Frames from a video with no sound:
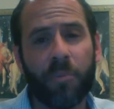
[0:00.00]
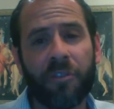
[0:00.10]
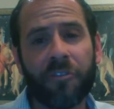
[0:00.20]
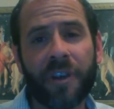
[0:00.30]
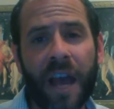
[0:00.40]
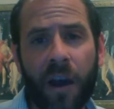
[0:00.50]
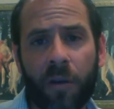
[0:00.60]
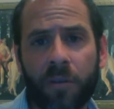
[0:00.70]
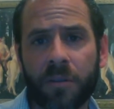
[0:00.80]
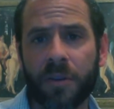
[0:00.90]
But for
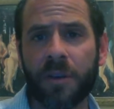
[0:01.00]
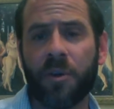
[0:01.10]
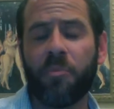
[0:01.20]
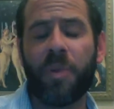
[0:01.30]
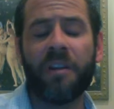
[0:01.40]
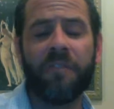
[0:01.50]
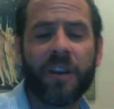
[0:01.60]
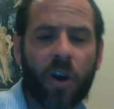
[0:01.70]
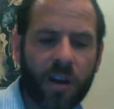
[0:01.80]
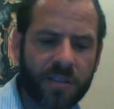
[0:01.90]
now,
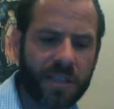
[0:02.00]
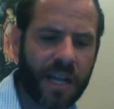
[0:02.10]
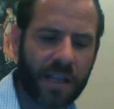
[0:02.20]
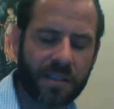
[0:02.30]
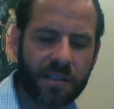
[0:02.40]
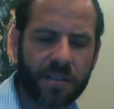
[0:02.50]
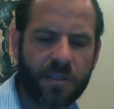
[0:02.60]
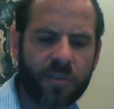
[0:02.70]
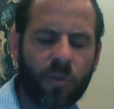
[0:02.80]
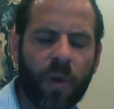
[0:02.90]
benefit cost analysis
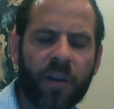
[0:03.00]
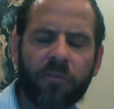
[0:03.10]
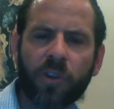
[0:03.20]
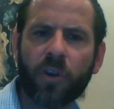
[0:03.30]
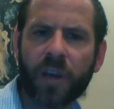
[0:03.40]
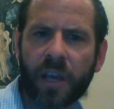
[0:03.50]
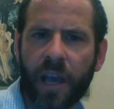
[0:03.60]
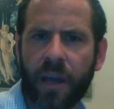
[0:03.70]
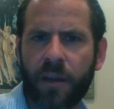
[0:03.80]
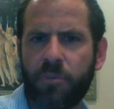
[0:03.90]
is a way of looking
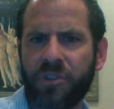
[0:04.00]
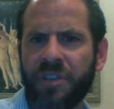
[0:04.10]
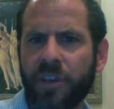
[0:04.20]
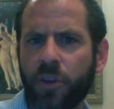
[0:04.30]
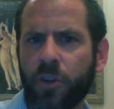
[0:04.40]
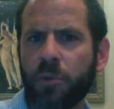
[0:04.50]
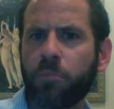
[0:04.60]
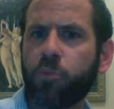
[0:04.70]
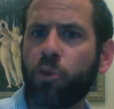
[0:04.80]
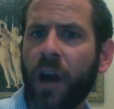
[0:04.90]
at a particular
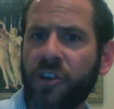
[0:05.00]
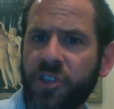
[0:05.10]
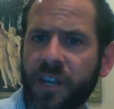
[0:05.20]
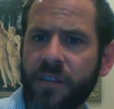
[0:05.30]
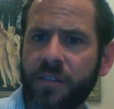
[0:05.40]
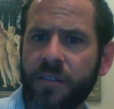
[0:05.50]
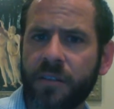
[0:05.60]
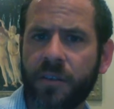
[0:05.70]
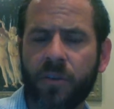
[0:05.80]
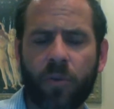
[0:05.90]
project
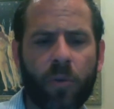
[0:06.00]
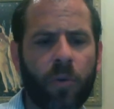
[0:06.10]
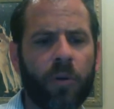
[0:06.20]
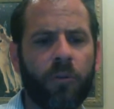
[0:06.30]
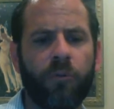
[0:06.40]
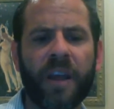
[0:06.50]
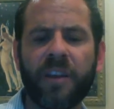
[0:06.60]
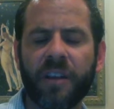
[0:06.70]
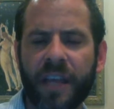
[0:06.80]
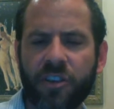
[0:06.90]
or
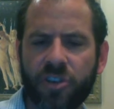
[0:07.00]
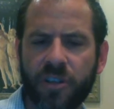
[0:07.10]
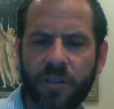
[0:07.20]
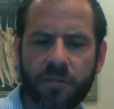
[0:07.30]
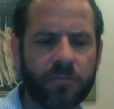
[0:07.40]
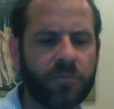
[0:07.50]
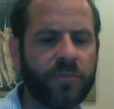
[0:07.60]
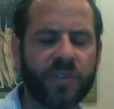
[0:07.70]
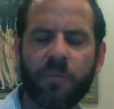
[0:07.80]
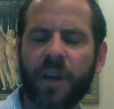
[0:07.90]
regulation,
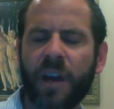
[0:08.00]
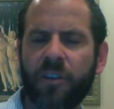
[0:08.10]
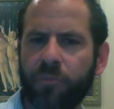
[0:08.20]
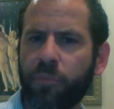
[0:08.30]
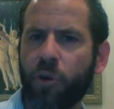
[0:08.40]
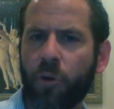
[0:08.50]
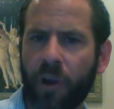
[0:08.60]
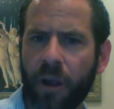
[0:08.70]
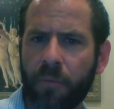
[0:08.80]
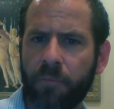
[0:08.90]
some kind of
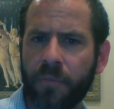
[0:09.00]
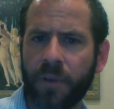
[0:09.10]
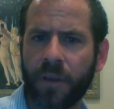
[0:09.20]
program,